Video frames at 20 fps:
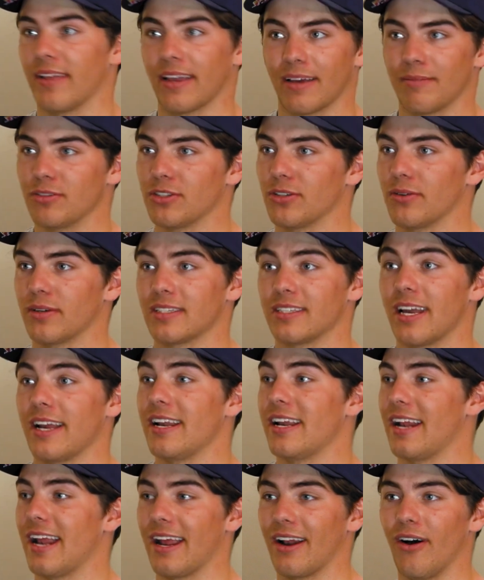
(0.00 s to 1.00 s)
Like I'm so
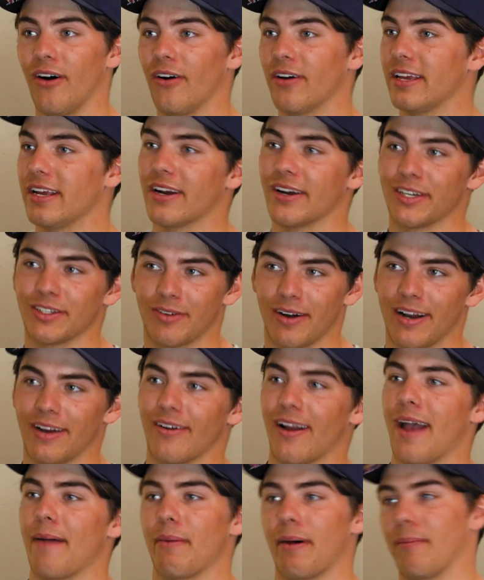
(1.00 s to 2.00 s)
excited. And all year I was riding
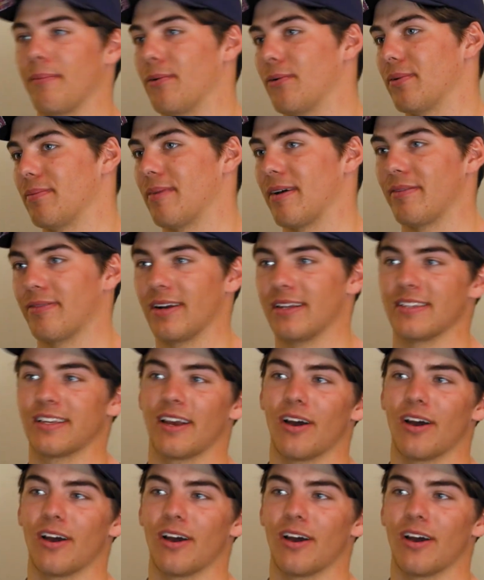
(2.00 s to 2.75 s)
crabapple with my friends,